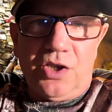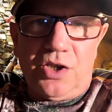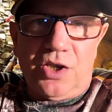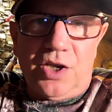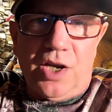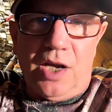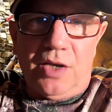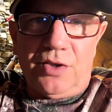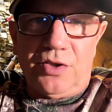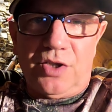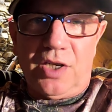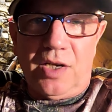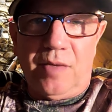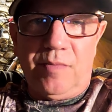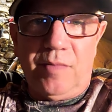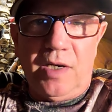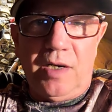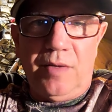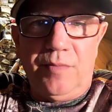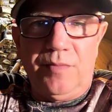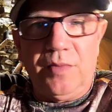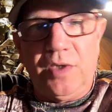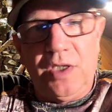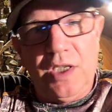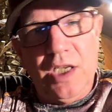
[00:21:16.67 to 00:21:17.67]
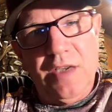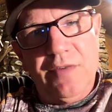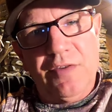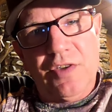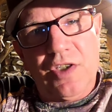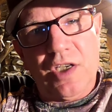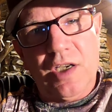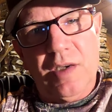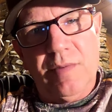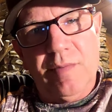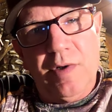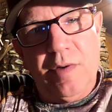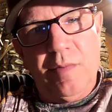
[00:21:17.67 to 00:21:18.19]
sell some of them, give
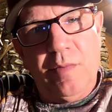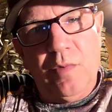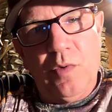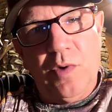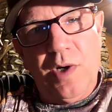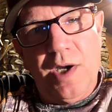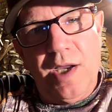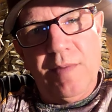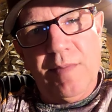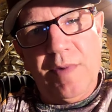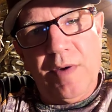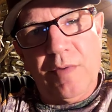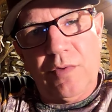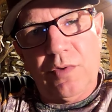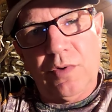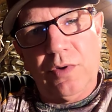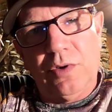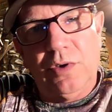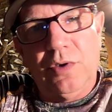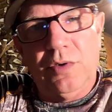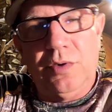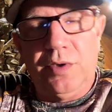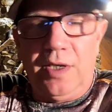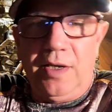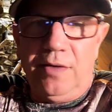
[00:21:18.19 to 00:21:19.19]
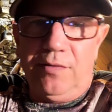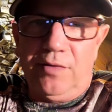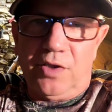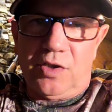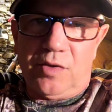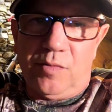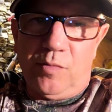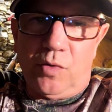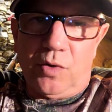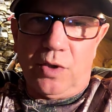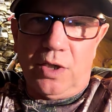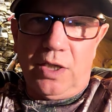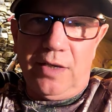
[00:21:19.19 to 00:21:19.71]
some of them away. Maybe we're going to give it
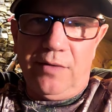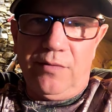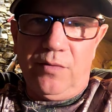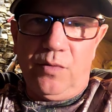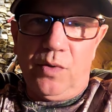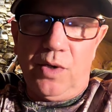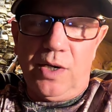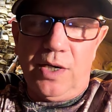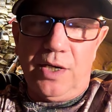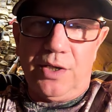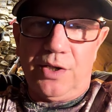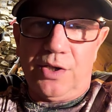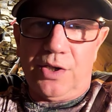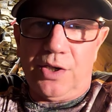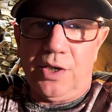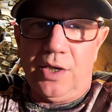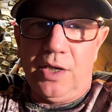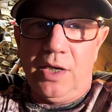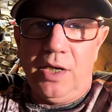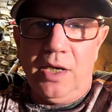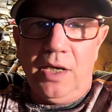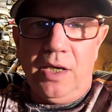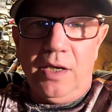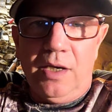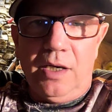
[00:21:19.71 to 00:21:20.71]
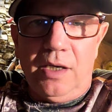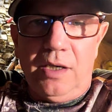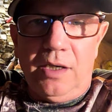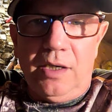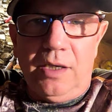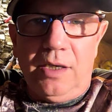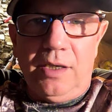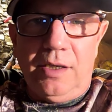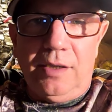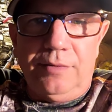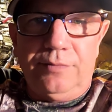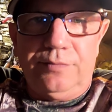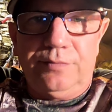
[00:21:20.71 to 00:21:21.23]
some more giveaways
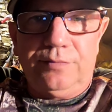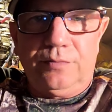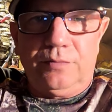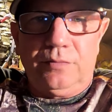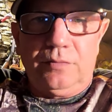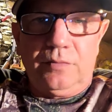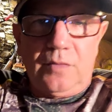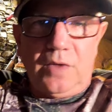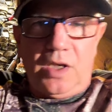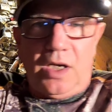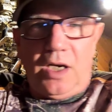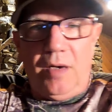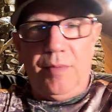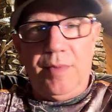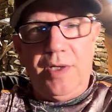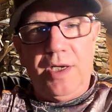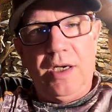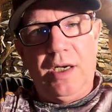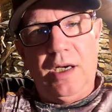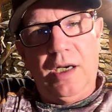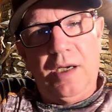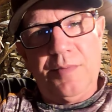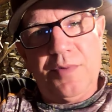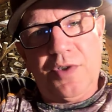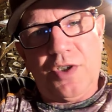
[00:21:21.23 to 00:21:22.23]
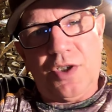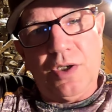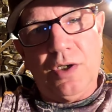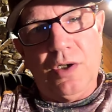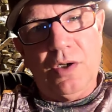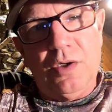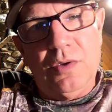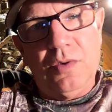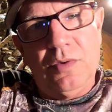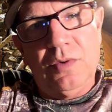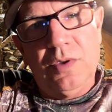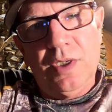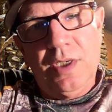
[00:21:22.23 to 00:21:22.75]
coming up.
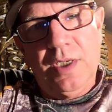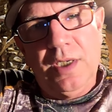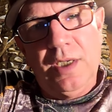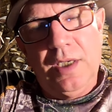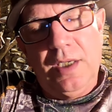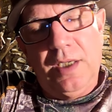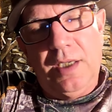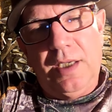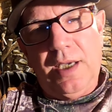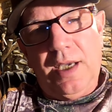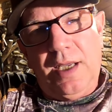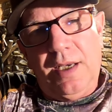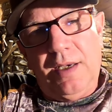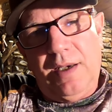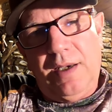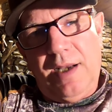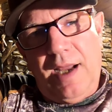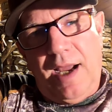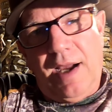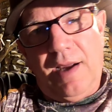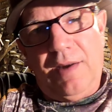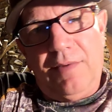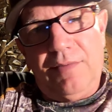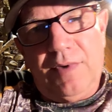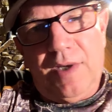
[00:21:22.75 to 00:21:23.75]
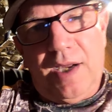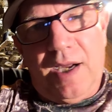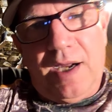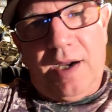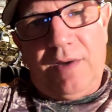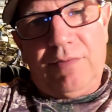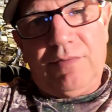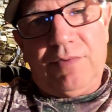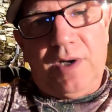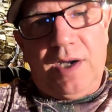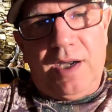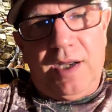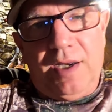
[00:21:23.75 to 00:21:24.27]
So, yeah,
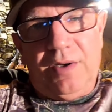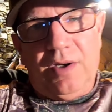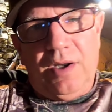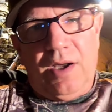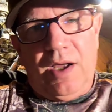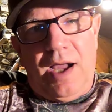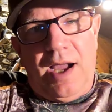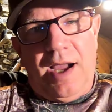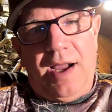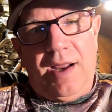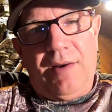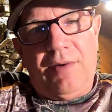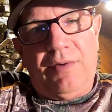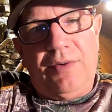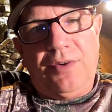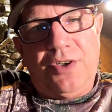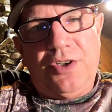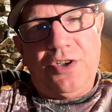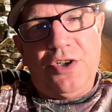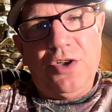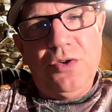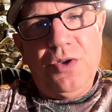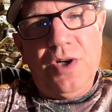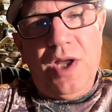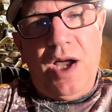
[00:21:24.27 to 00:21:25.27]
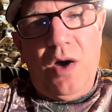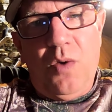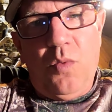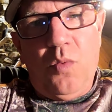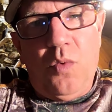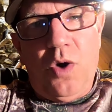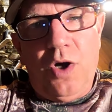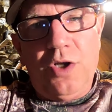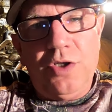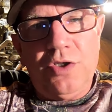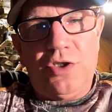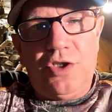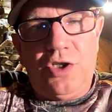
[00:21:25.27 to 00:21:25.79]
I do not
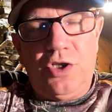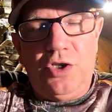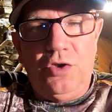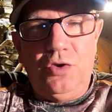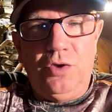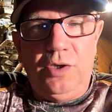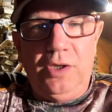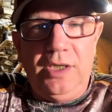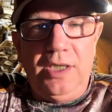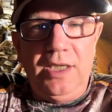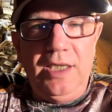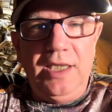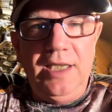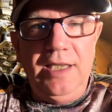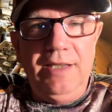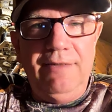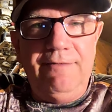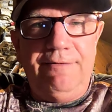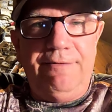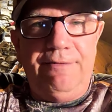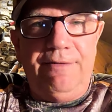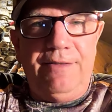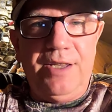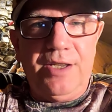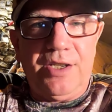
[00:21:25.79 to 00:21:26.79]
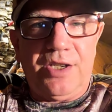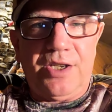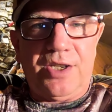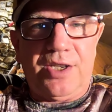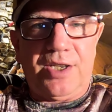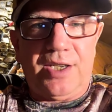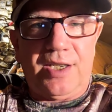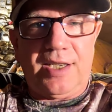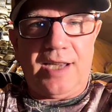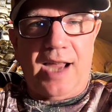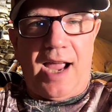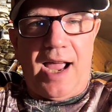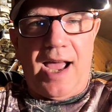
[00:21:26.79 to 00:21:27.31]
want to leave this
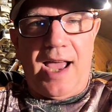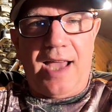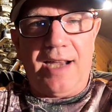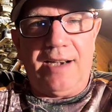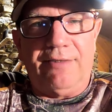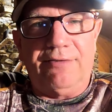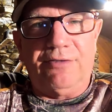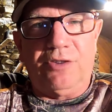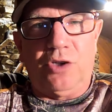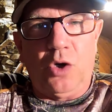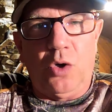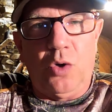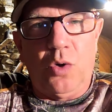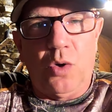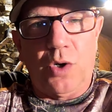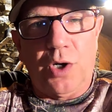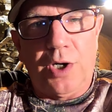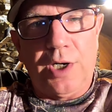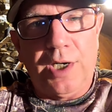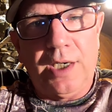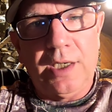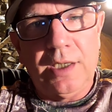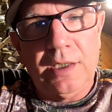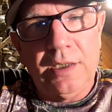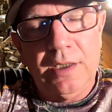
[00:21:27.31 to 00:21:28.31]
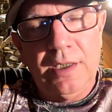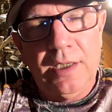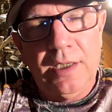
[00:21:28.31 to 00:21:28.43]
side of glory